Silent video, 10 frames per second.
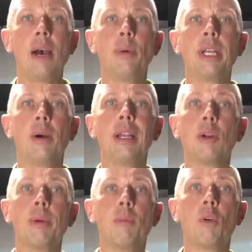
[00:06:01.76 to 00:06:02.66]
we know a little
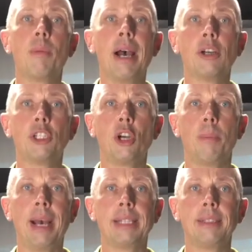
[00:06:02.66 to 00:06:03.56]
bit more about shot
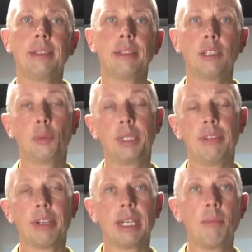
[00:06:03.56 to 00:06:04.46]
patterns, and
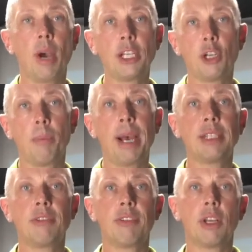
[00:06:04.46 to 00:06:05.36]
specifically my shot
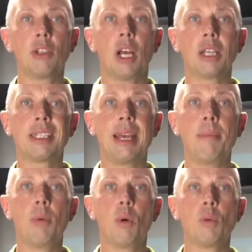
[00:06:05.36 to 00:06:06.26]
pattern for those last 10
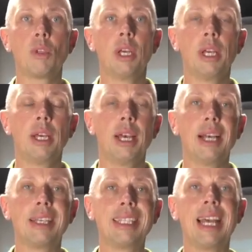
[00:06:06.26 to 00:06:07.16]
balls.
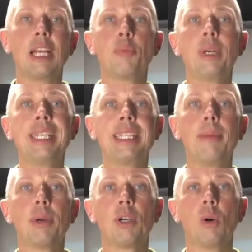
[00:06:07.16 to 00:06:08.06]
As I said, it's pretty
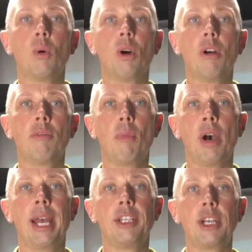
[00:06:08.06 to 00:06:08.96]
typical of my
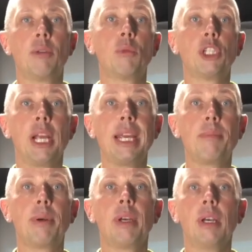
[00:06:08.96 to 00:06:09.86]
general shape,
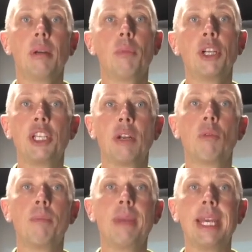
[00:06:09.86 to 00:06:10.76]
my general
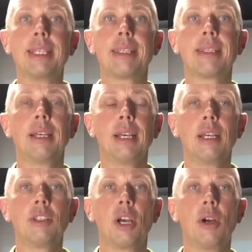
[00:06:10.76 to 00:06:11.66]
miss.
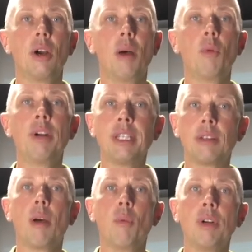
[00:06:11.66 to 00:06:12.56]
So I'm
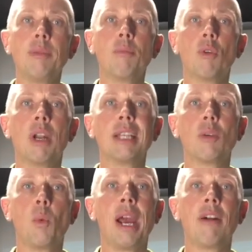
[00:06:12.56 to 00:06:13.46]
already more or less
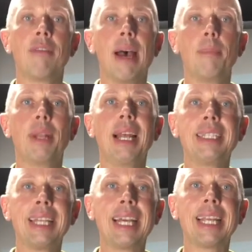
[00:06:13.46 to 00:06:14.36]
aware of that. But let's
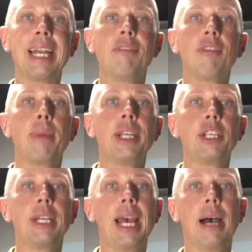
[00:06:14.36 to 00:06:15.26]
take that information
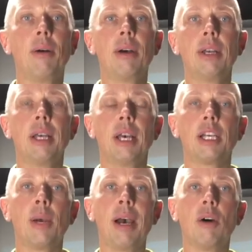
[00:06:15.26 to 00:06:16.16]
now,
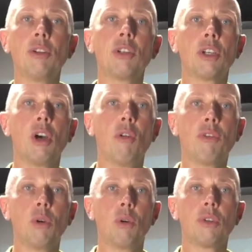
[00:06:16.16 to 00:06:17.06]
go out onto the golf
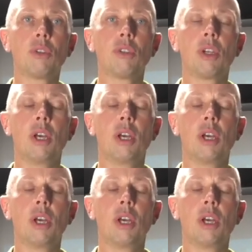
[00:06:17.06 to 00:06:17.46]
course,